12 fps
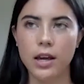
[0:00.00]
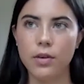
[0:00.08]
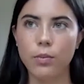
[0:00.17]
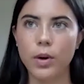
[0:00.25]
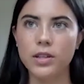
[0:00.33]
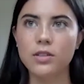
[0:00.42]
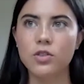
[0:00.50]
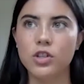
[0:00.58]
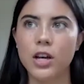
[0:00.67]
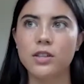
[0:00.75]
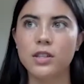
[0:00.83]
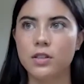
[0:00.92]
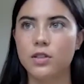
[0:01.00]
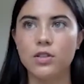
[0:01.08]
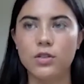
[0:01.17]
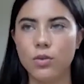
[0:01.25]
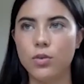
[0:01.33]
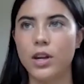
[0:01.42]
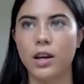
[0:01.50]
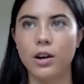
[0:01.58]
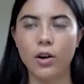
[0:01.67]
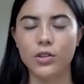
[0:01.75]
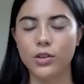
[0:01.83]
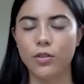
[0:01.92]
it wasn't just soothing, it
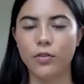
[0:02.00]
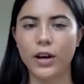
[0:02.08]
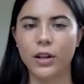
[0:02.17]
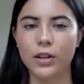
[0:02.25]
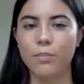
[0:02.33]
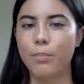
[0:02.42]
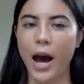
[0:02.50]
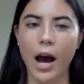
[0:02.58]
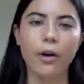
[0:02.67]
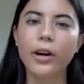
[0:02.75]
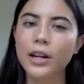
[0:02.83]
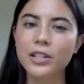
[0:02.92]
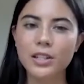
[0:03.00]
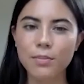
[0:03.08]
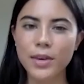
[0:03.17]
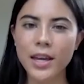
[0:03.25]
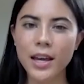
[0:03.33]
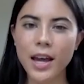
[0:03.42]
also felt empowering to me,